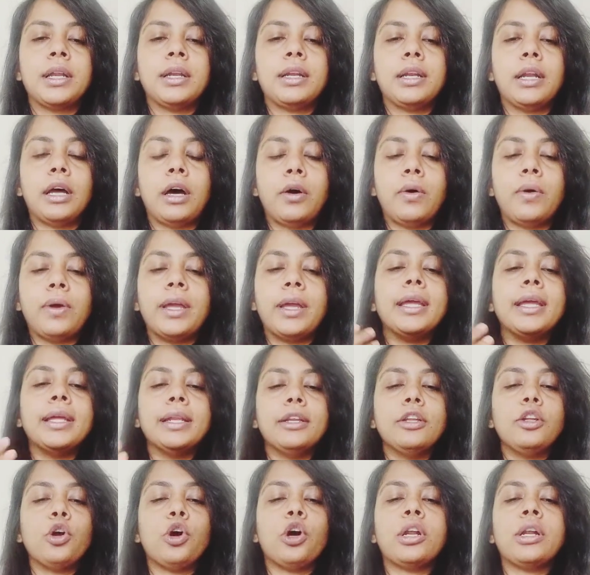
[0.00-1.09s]
Now,
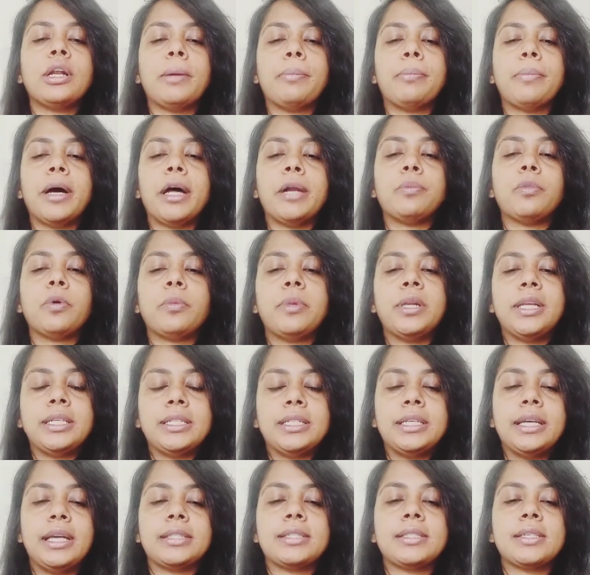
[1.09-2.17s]
in your lumbar
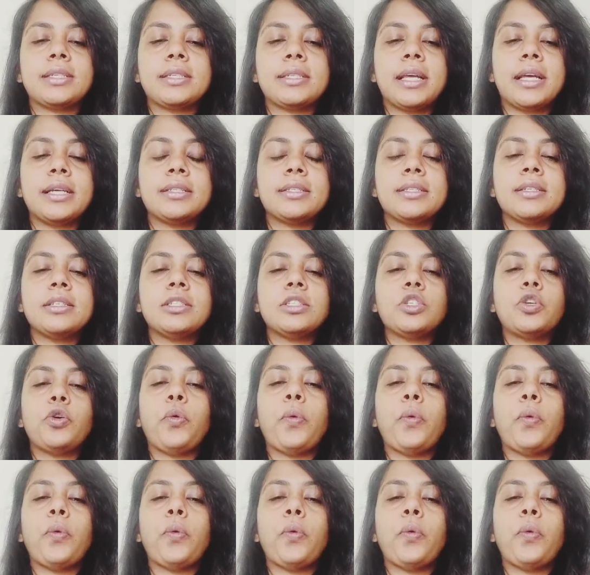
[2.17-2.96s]
mobility exercises,